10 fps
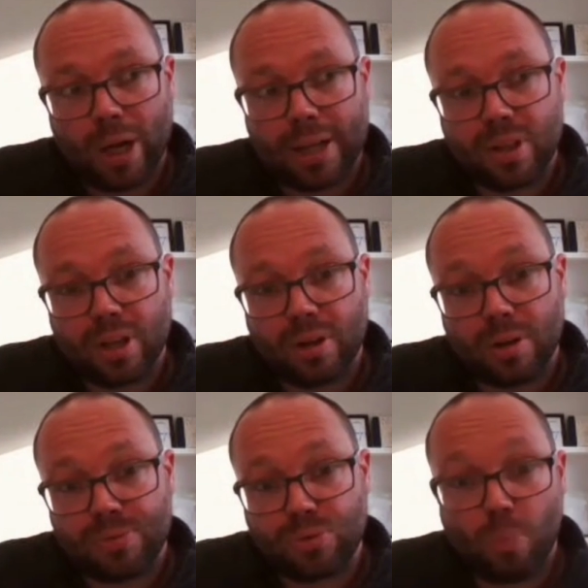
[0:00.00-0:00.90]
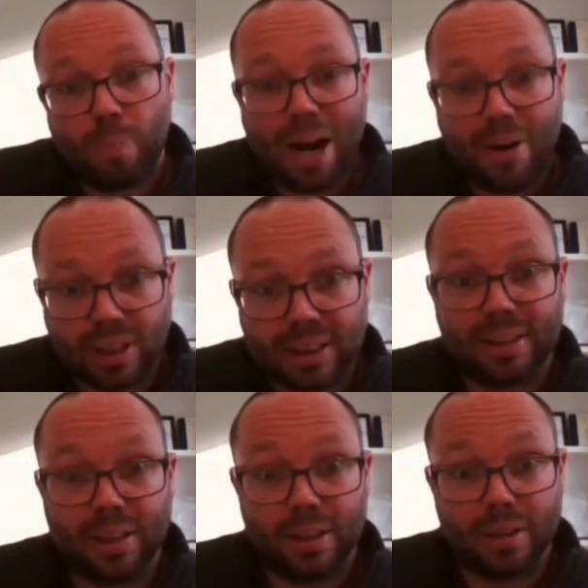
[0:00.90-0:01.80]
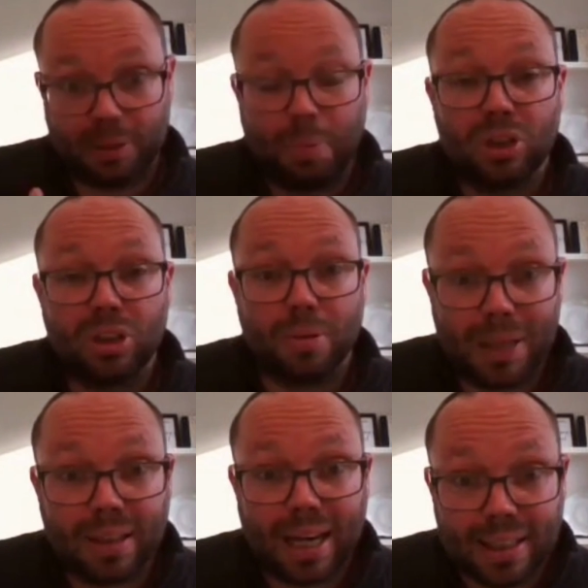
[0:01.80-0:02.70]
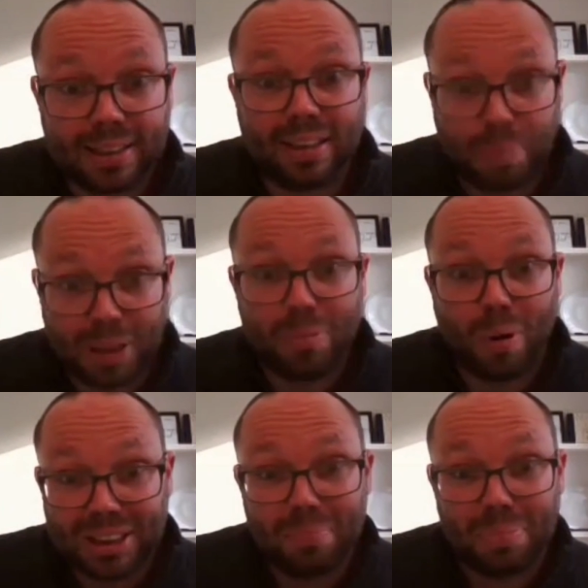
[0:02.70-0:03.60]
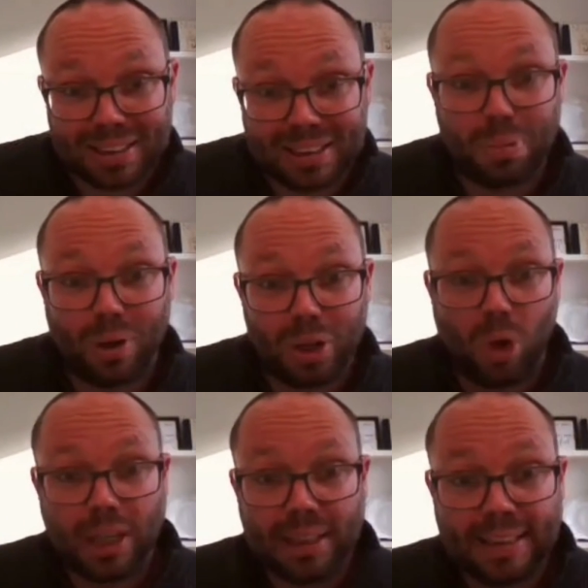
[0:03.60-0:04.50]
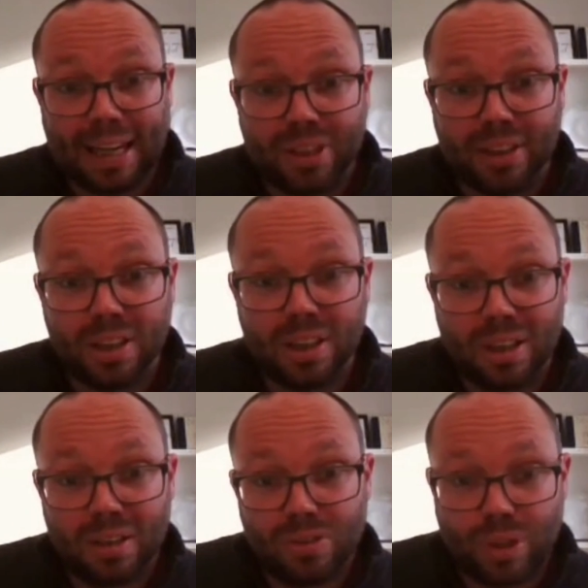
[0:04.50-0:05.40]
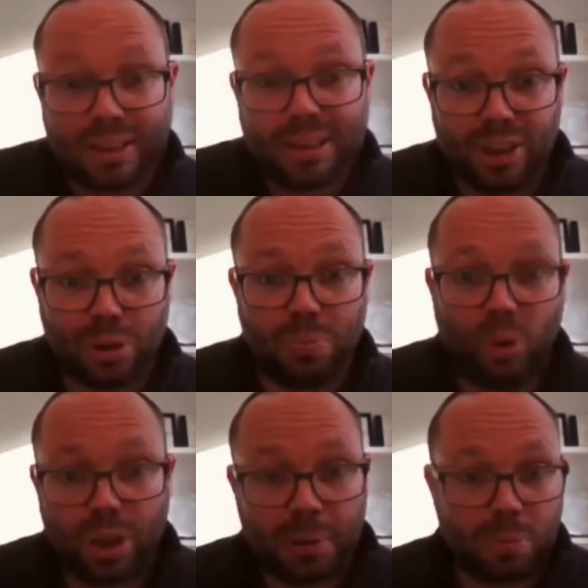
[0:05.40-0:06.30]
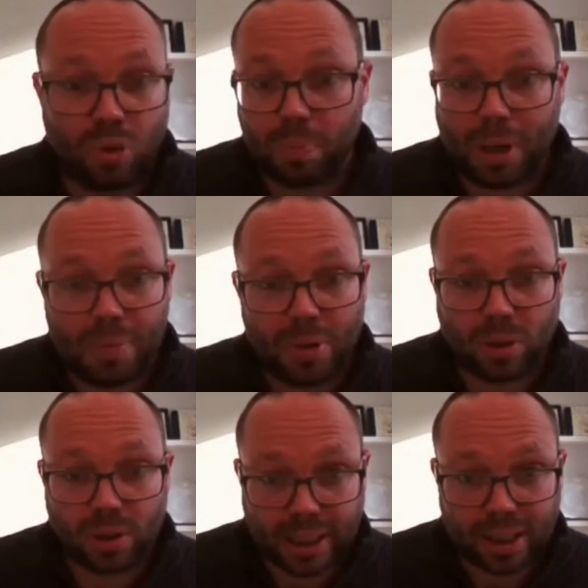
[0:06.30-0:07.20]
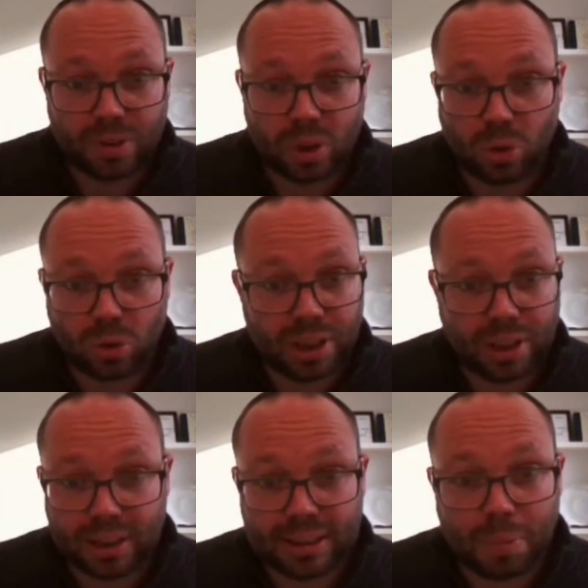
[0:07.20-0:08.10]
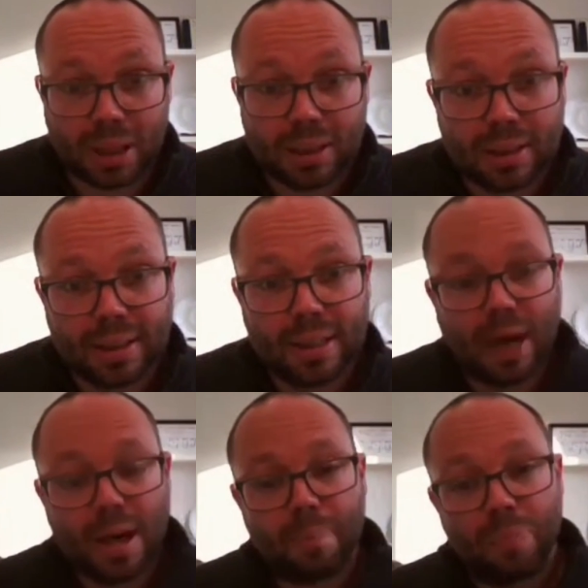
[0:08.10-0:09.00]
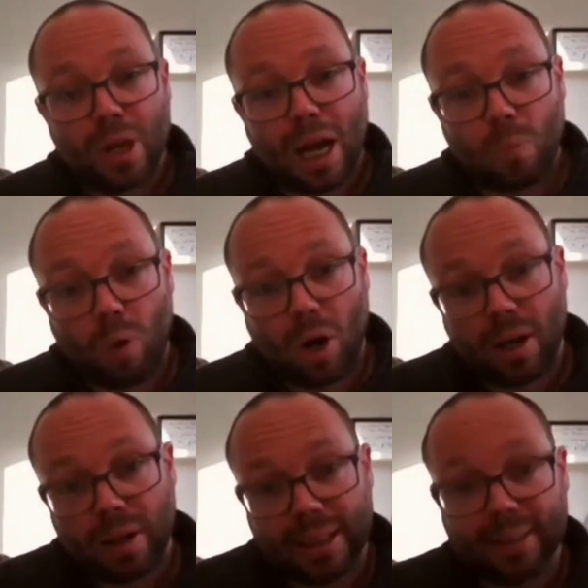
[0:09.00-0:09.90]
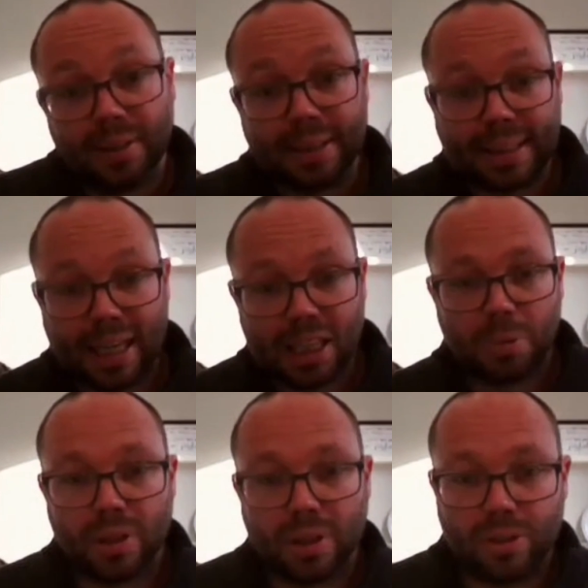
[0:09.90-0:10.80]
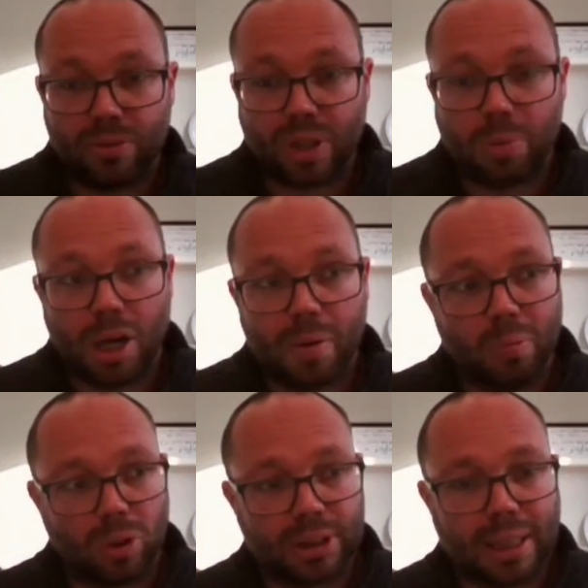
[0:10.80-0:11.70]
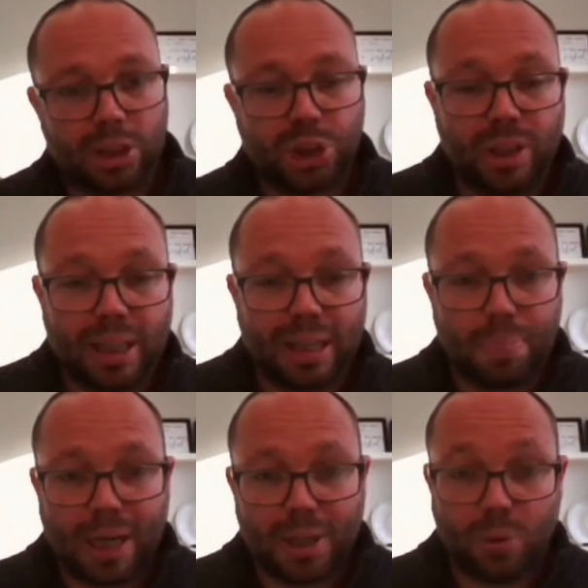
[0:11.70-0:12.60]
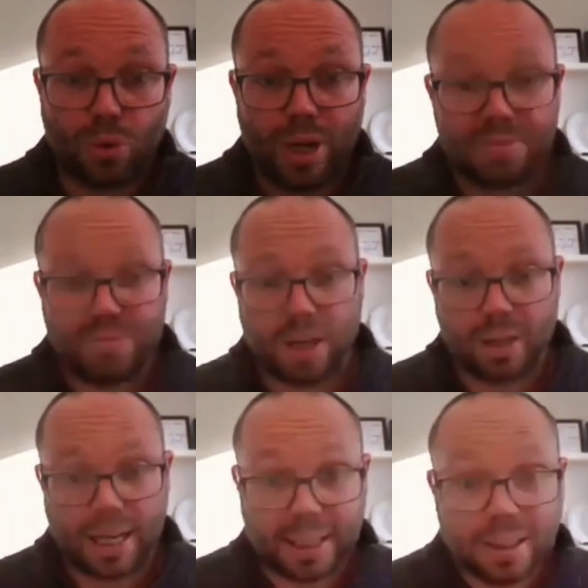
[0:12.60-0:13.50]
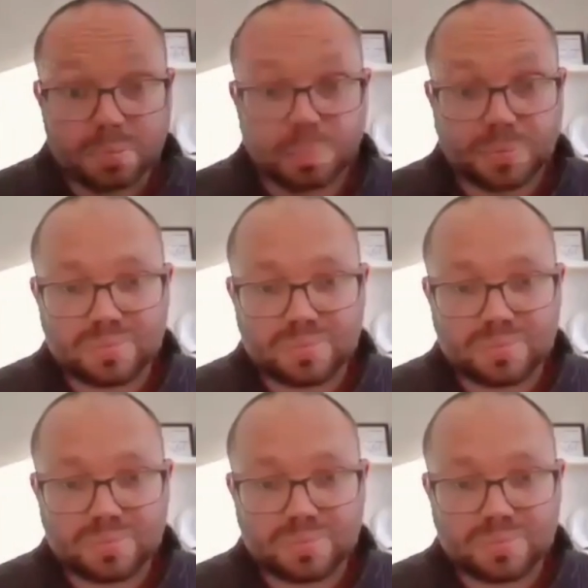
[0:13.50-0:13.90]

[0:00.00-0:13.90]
With the forbearance that I suppose the bigger lenders have been most impacted by, 1 in 7 residential mortgages were on a payment holiday over the course of the summer. And while it's understandable that the requirement was that that shouldn't impact your credit file any,